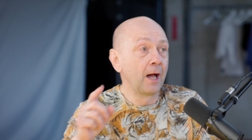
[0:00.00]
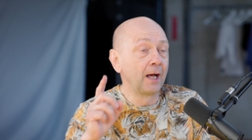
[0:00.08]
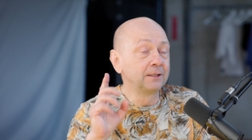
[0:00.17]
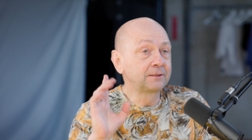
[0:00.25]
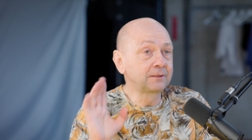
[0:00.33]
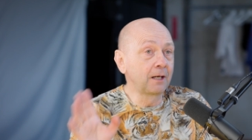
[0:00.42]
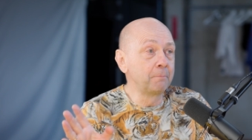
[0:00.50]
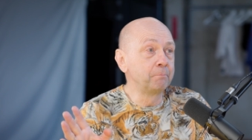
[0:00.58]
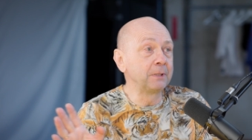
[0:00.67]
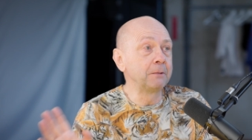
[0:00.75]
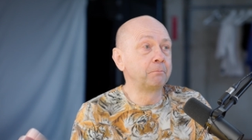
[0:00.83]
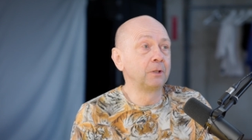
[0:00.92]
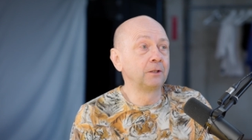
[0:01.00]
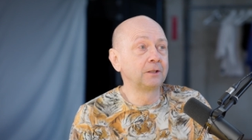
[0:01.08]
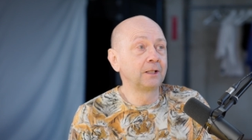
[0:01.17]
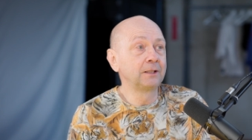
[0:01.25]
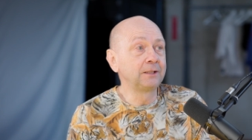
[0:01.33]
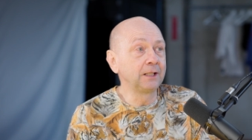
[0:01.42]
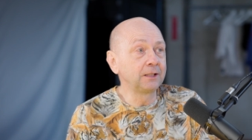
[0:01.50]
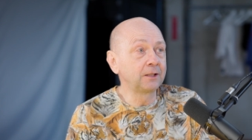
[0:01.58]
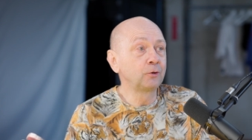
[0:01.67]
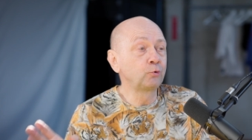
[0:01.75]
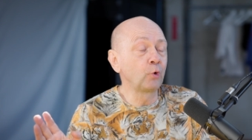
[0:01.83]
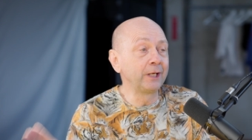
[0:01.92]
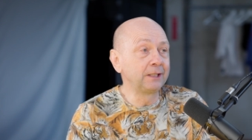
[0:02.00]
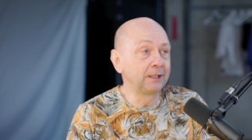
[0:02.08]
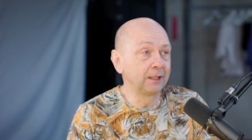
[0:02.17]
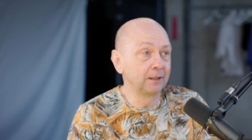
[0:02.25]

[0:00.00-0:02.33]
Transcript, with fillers: And some people did 20.